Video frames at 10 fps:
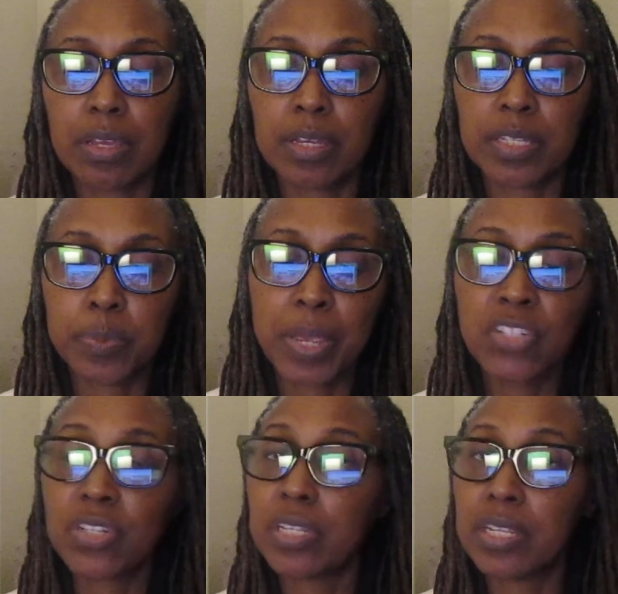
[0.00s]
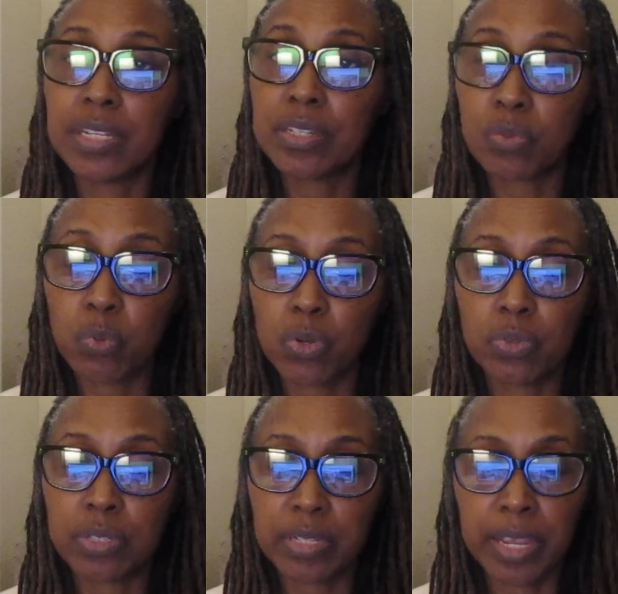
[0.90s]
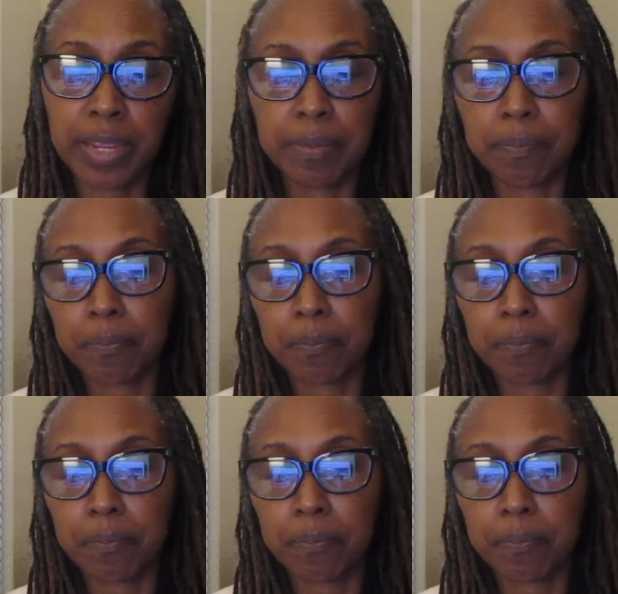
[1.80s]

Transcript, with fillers: especially in this world today.